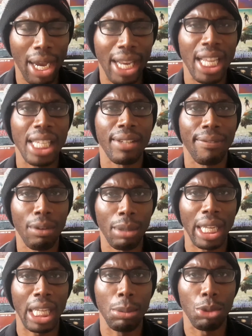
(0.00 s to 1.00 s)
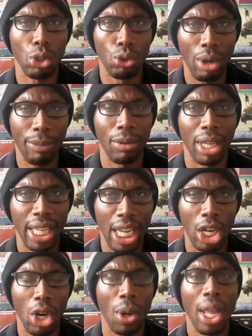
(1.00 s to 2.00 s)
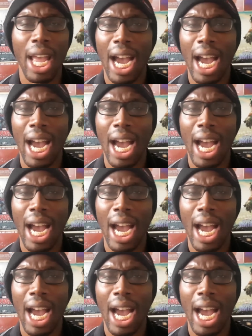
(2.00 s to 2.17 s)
And it is a film that keeps you gripped from the get-go.